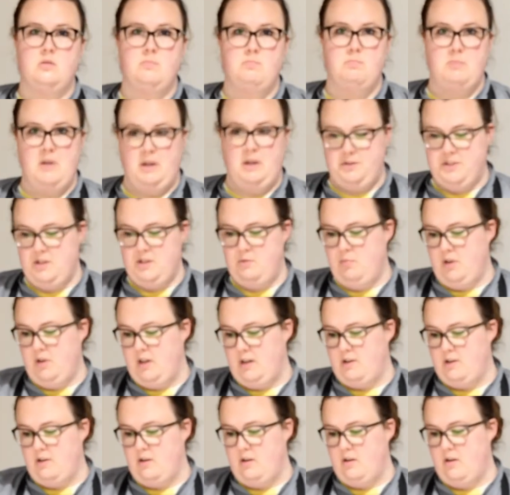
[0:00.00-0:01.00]
melted
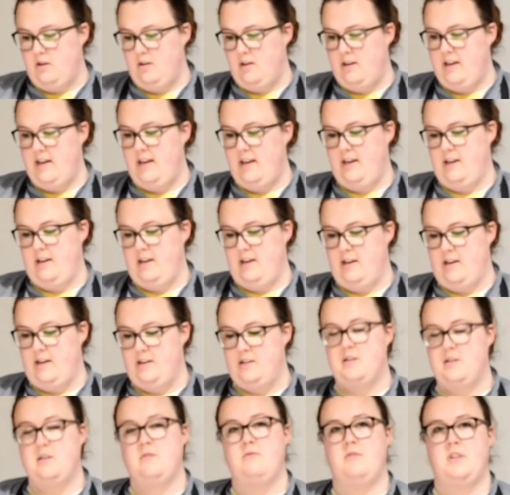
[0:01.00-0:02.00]
butter, and
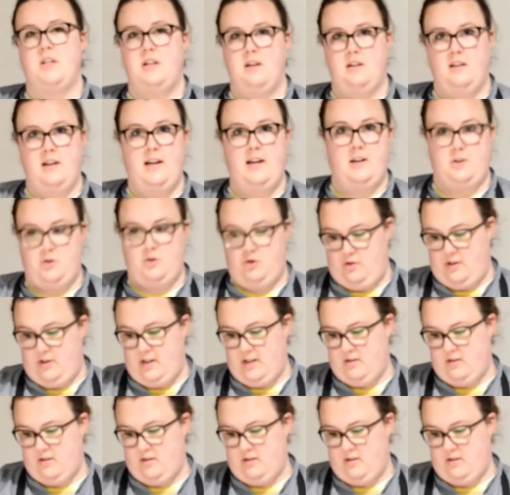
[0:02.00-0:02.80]
vanilla extract.